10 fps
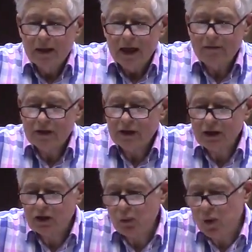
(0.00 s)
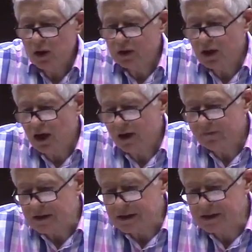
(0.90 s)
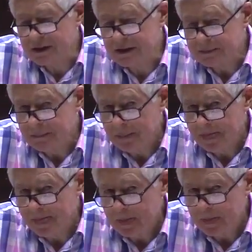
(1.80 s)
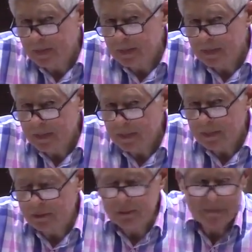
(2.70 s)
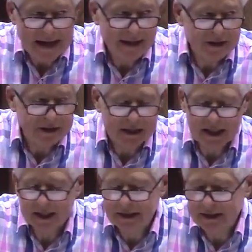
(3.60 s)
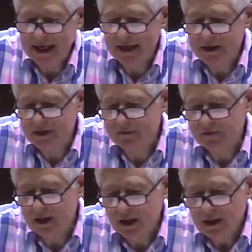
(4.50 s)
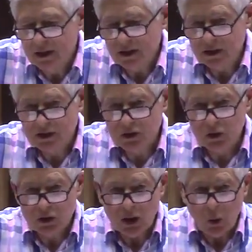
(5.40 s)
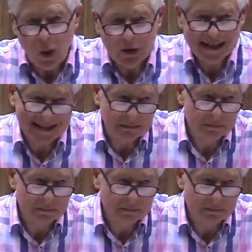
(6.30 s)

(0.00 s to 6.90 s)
Everything that the world offers with man's darkened narrative is kun wari.